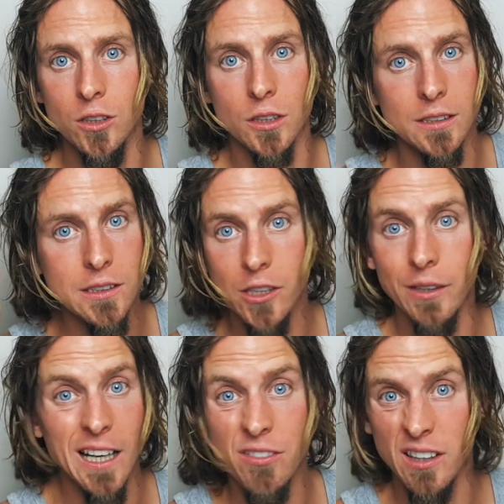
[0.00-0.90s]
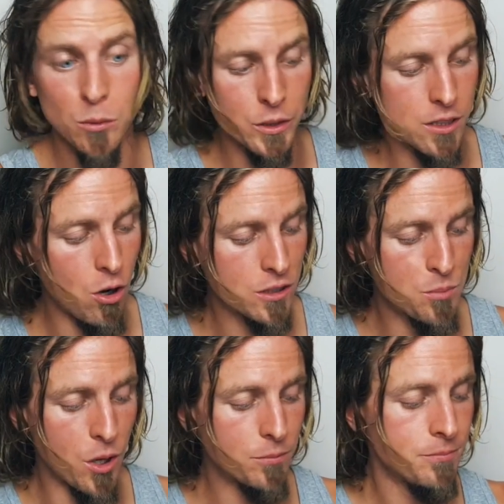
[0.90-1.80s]
considering everything we talked
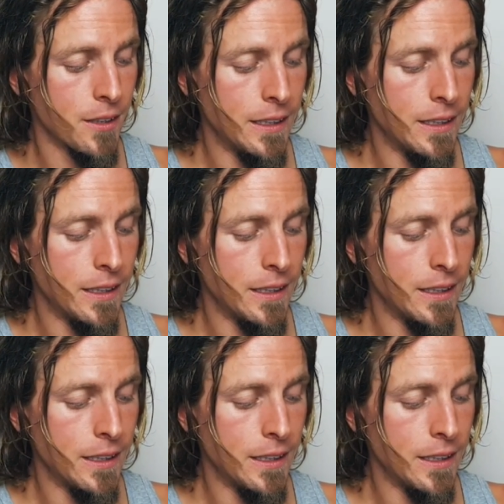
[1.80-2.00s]
about.